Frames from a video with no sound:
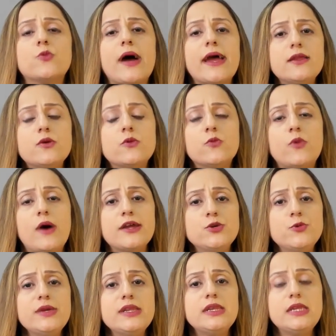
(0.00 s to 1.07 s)
why why
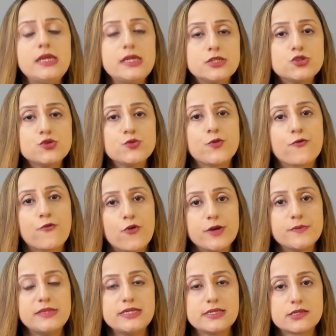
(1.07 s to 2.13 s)
do we need to
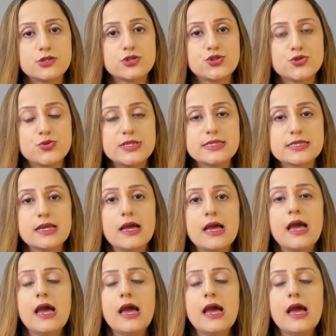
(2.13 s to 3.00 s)
perform these surgeries?